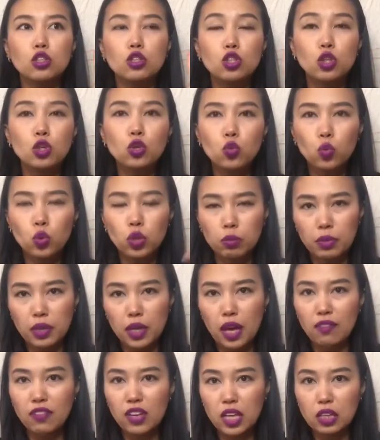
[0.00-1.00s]
2 will be
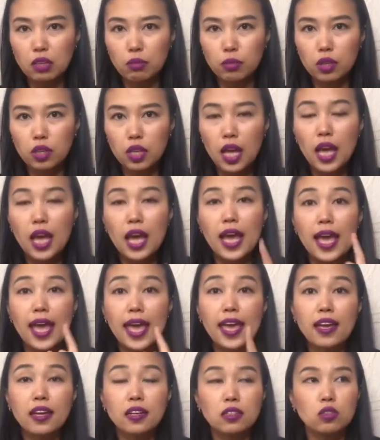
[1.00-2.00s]
available.
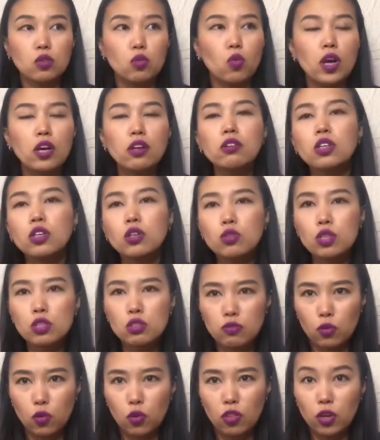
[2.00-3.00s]
And one notice
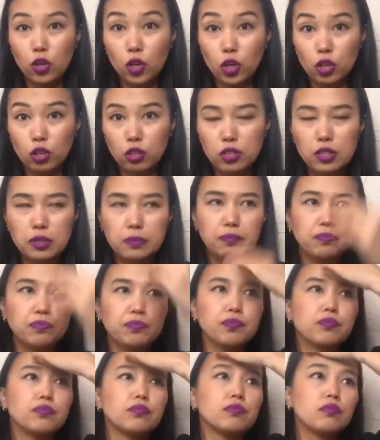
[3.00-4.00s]
for the girls.
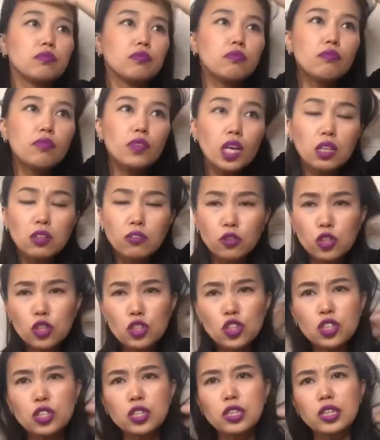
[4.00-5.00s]

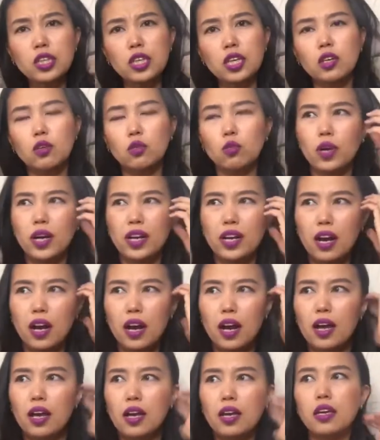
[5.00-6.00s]
Unfortunately, what
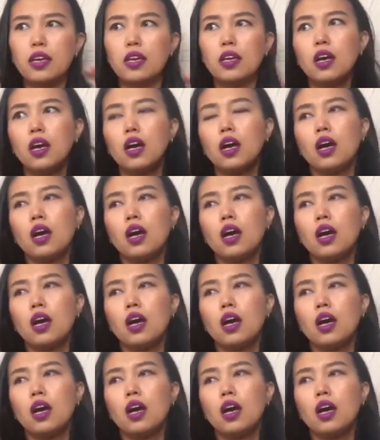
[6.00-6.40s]
I